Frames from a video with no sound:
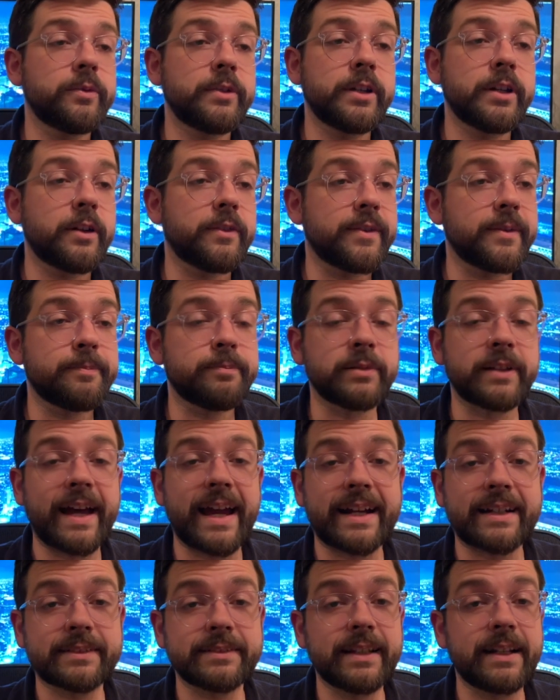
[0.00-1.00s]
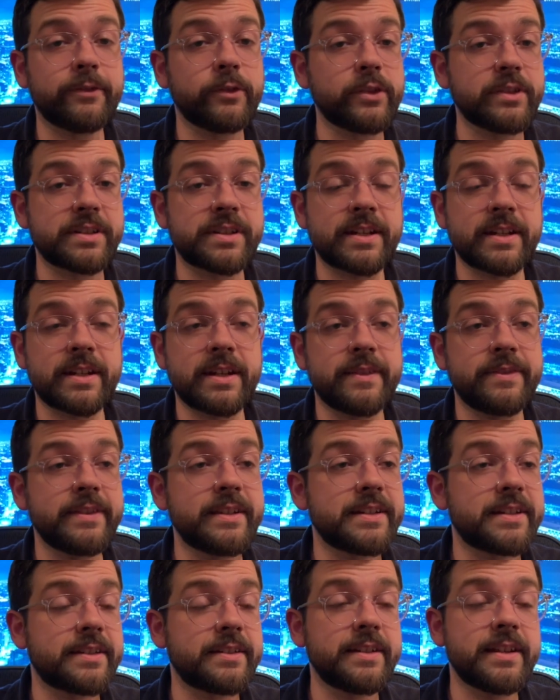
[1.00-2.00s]
You know, the black levels in
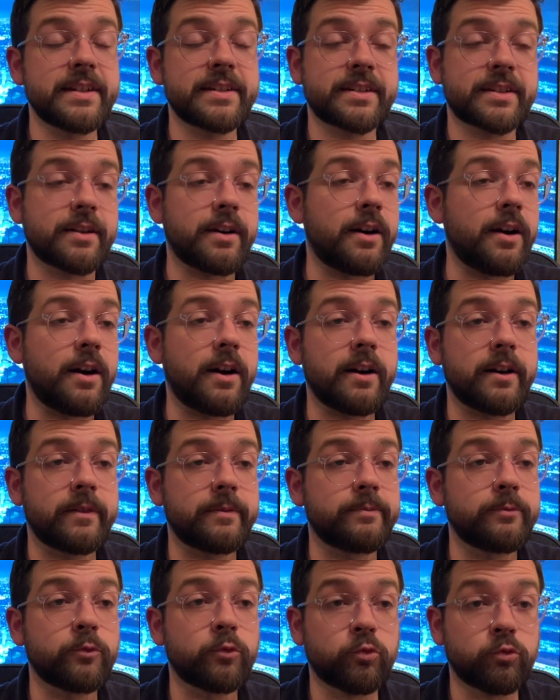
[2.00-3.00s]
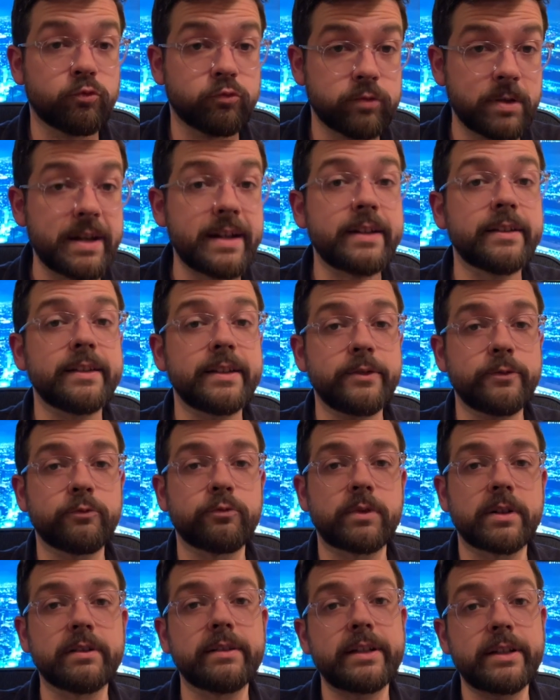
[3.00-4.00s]
this disc are really,
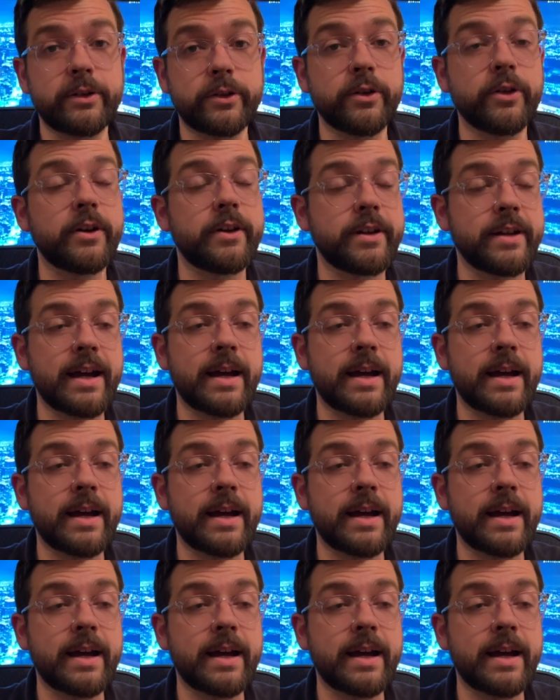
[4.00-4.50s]
really good.